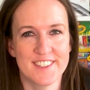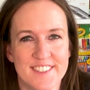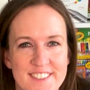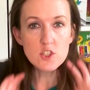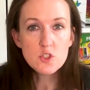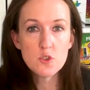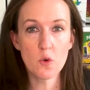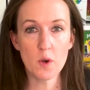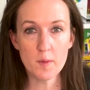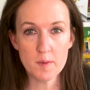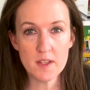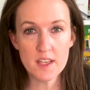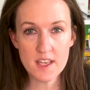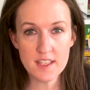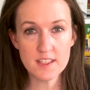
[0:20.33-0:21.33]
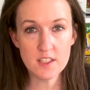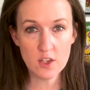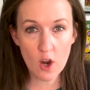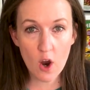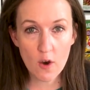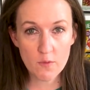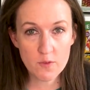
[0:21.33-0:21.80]
So normally, it's a
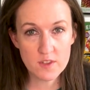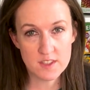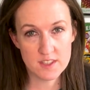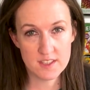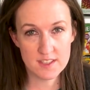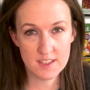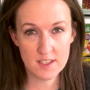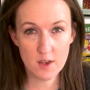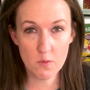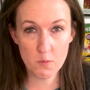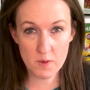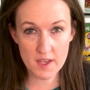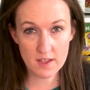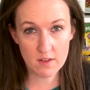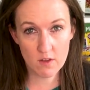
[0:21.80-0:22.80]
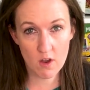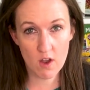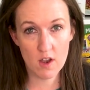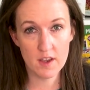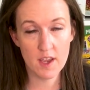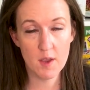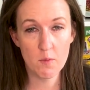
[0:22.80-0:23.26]
conference that's like a week
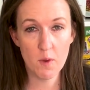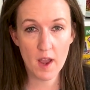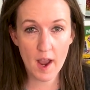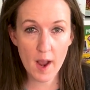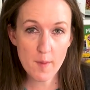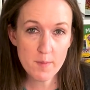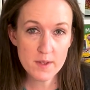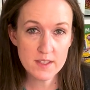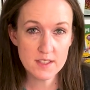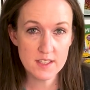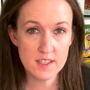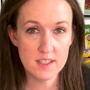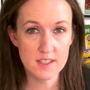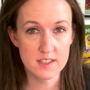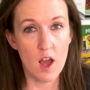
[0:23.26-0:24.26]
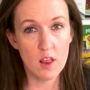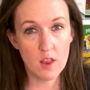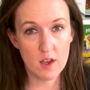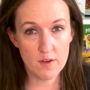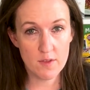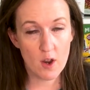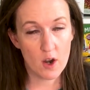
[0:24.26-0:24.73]
long. And what happens is a
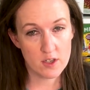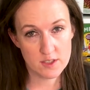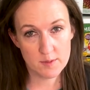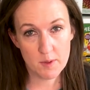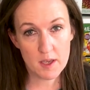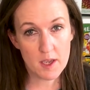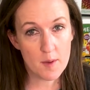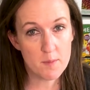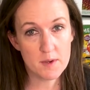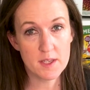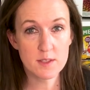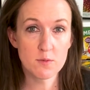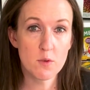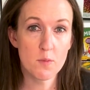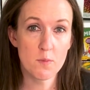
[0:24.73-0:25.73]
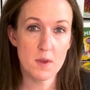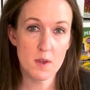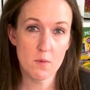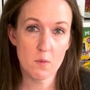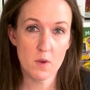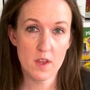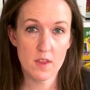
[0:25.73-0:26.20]
lot of the art supply companies will
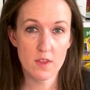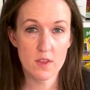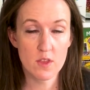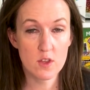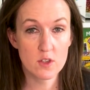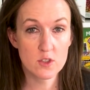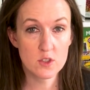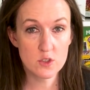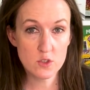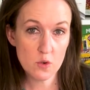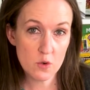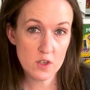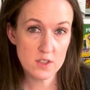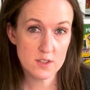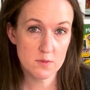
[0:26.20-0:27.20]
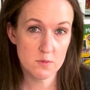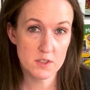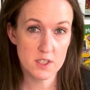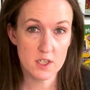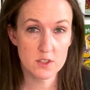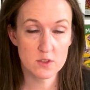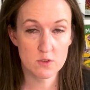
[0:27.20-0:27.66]
meet with the stores, the
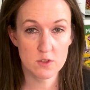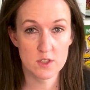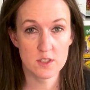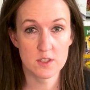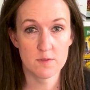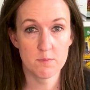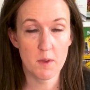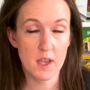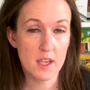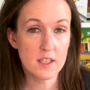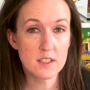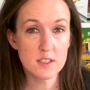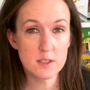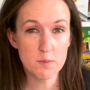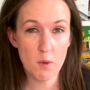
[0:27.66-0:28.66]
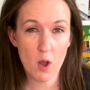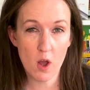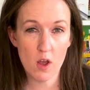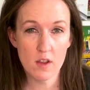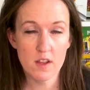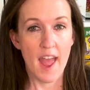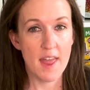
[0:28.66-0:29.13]
retail stores, big and
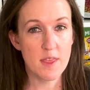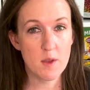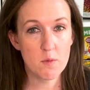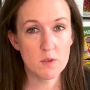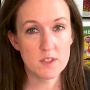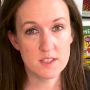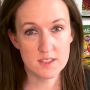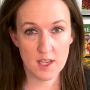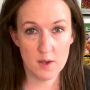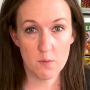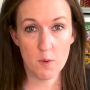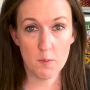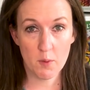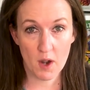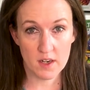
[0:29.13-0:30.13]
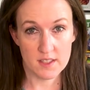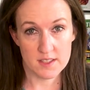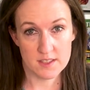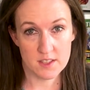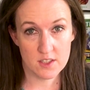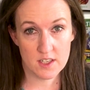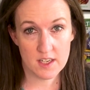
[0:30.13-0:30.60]
small, and they will decide what product
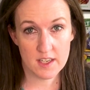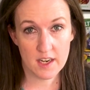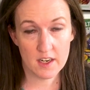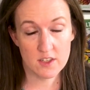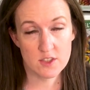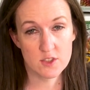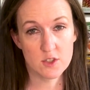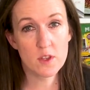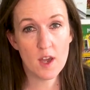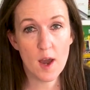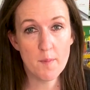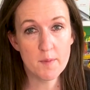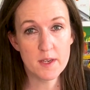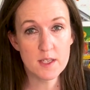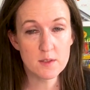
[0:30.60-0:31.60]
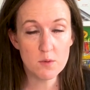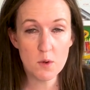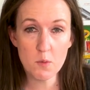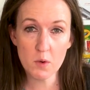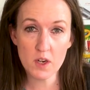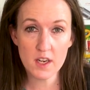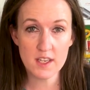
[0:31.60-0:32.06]
they're gonna carry. So the companies will
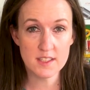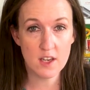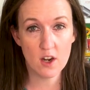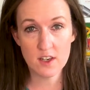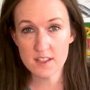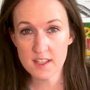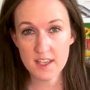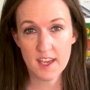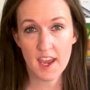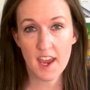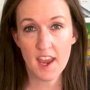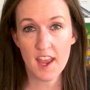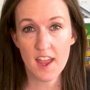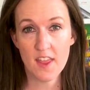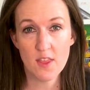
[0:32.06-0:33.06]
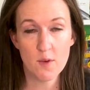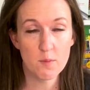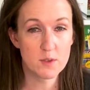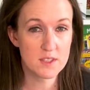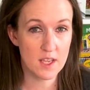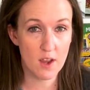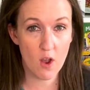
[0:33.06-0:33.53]
work as hard as they can, they'll
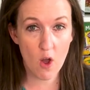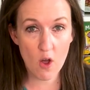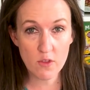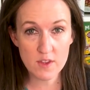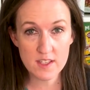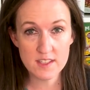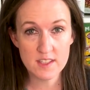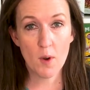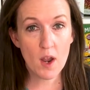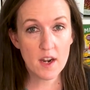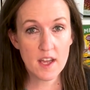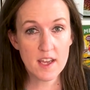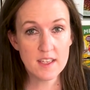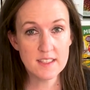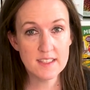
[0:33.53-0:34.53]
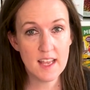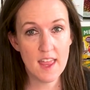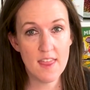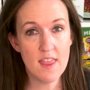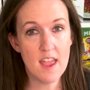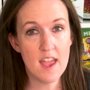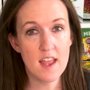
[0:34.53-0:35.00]
present all these products,
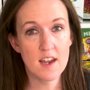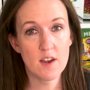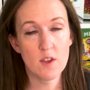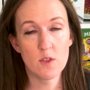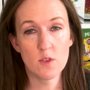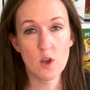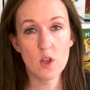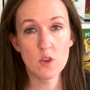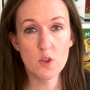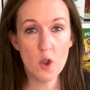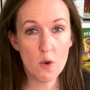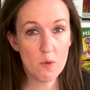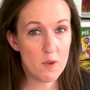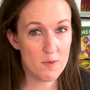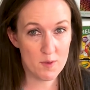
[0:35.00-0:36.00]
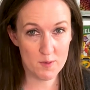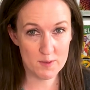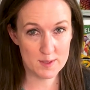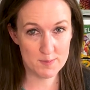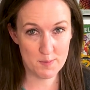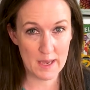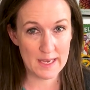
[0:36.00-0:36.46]
and then they'll know if it
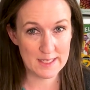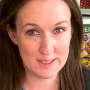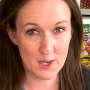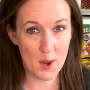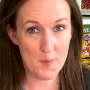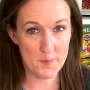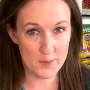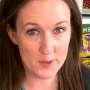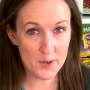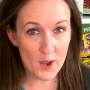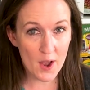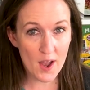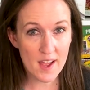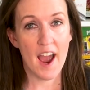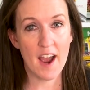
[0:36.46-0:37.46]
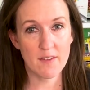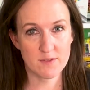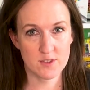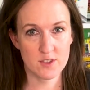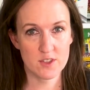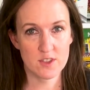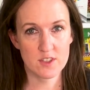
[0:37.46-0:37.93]
was picked up or not
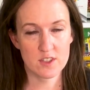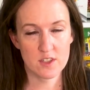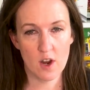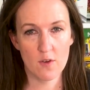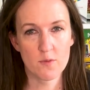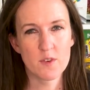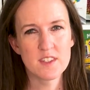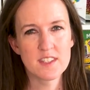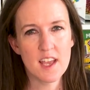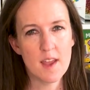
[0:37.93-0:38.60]
after this conference.